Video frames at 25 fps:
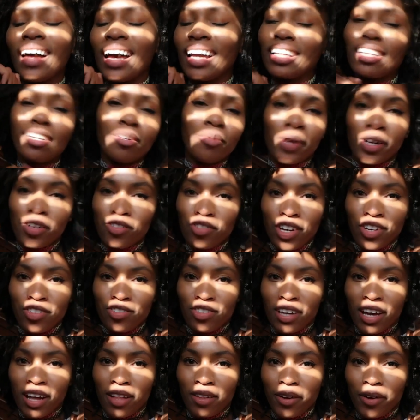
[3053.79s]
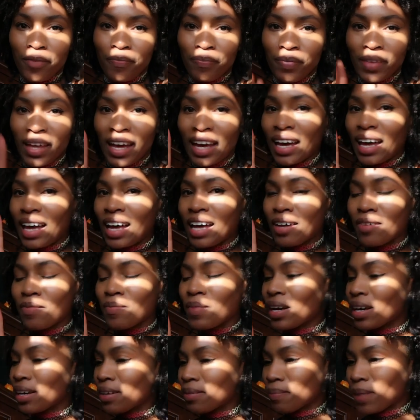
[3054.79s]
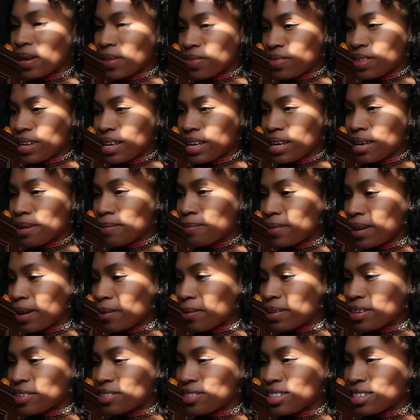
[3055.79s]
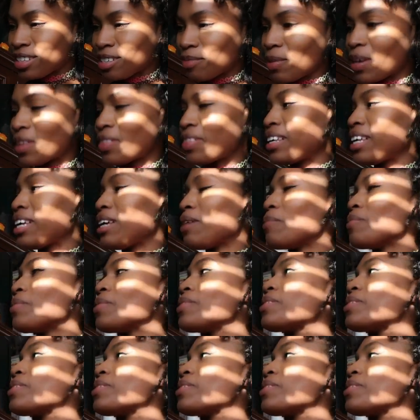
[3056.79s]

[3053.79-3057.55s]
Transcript: didn't want to change the color. I have my theme. I want to stick to my theme,